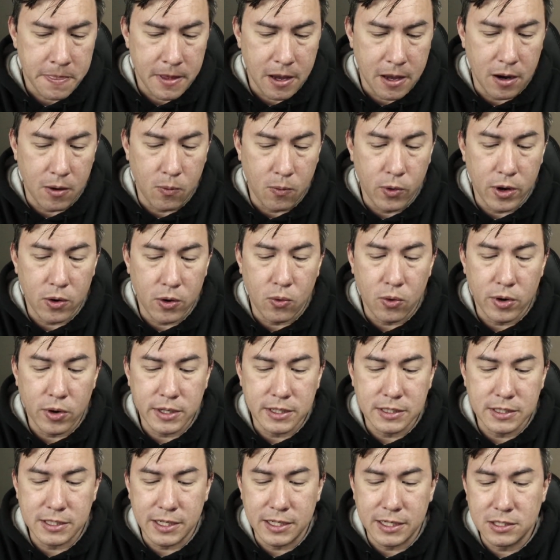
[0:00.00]
What
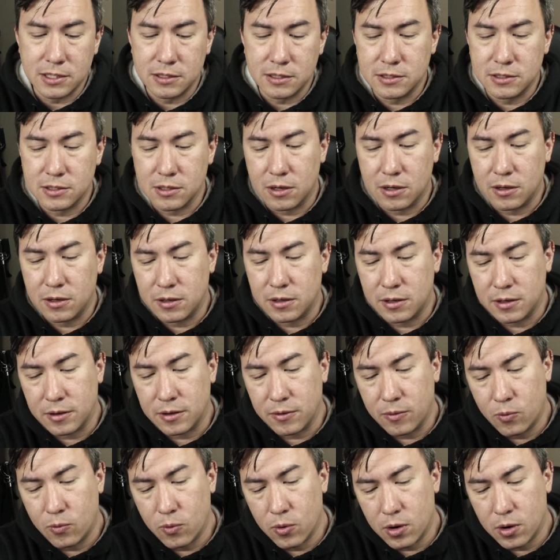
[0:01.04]
organizations
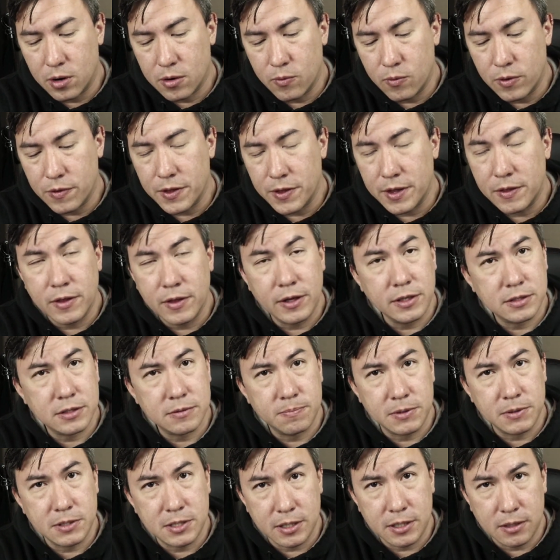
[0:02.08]
work within this
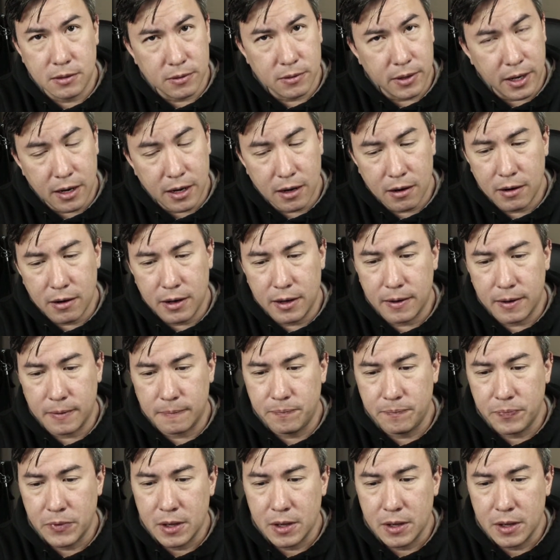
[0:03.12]
particular area?